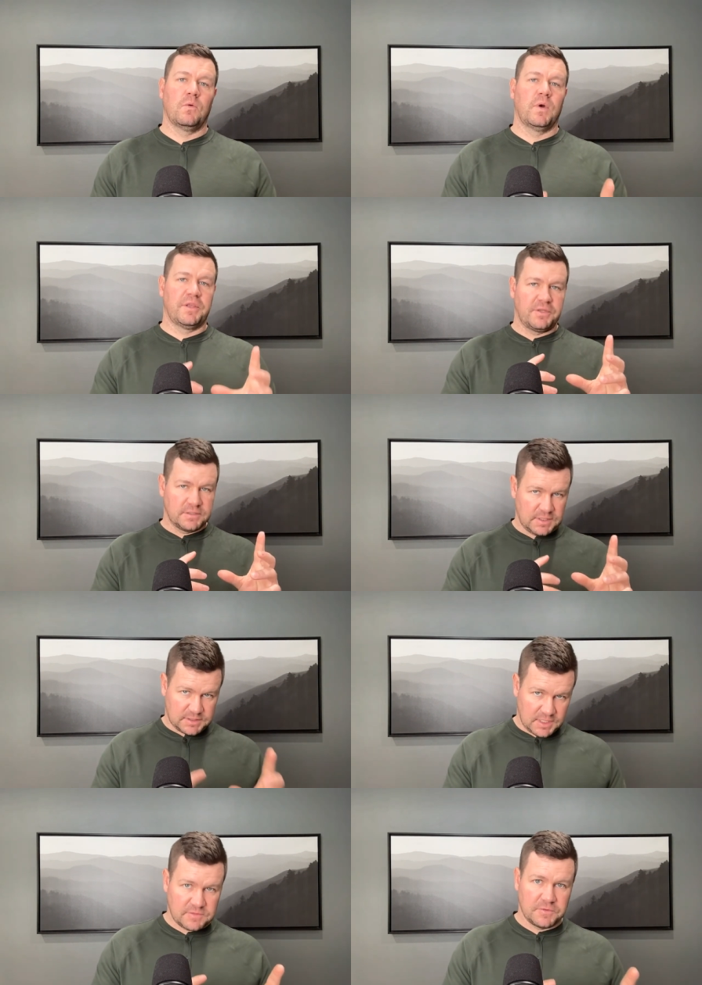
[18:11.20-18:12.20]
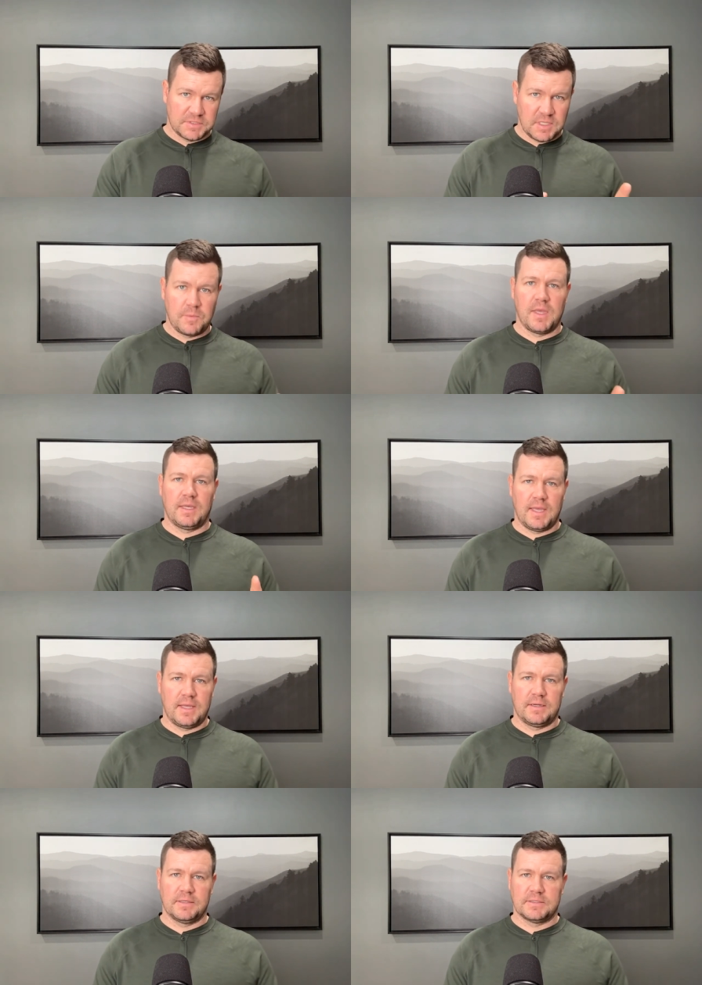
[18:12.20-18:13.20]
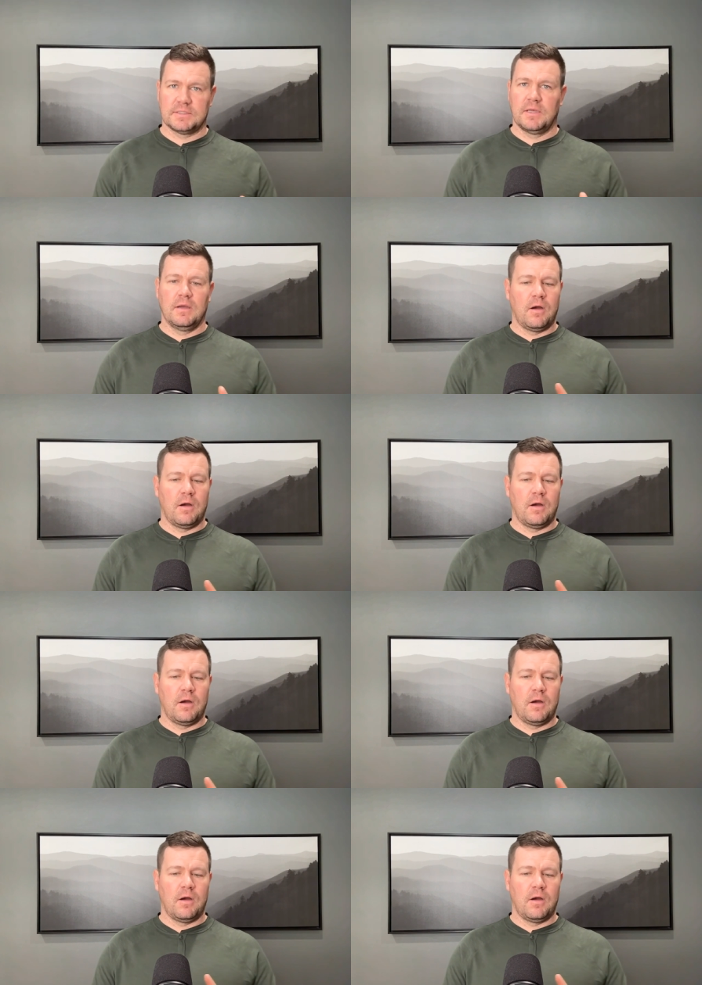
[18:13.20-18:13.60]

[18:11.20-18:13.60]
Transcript: with successful CPA candidates